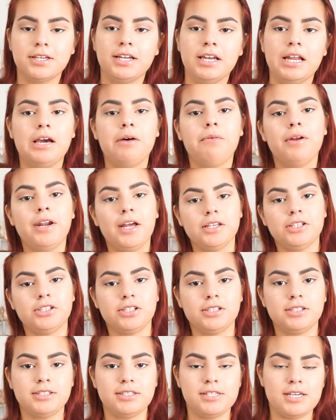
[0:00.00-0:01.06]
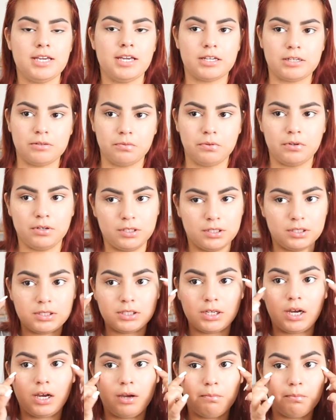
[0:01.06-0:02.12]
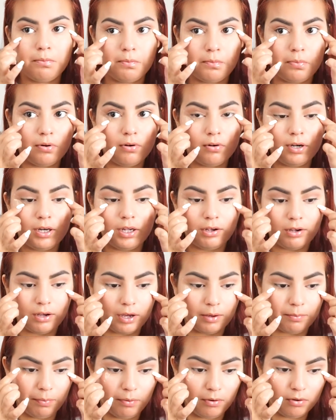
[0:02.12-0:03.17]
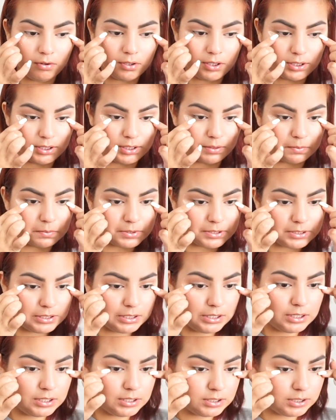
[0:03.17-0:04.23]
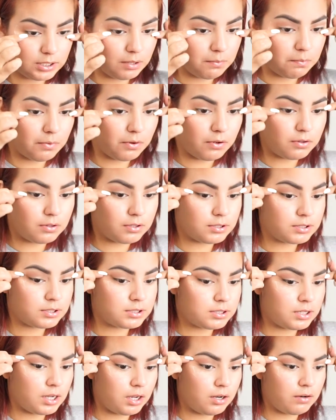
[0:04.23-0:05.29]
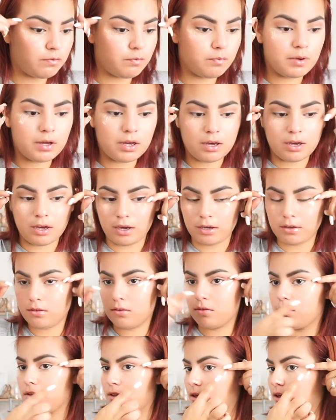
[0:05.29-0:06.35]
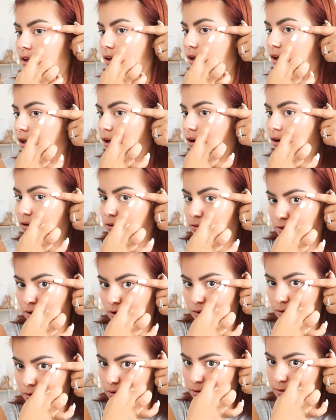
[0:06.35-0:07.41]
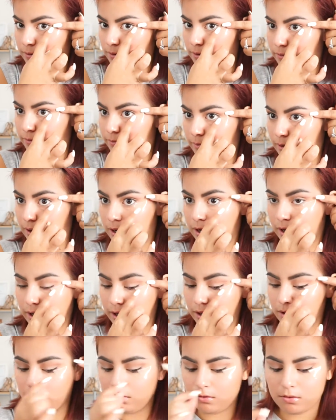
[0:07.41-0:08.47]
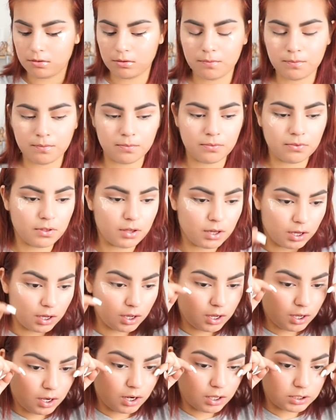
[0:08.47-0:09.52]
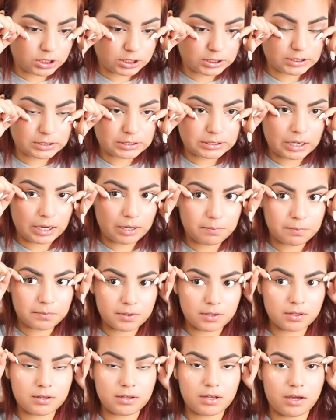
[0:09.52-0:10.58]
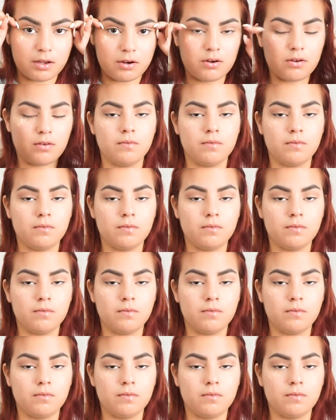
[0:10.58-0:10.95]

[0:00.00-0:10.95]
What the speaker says: now what I just did was I put some sticky tape on the side of my eyes, on the corner of my eyes, and I just taped it down.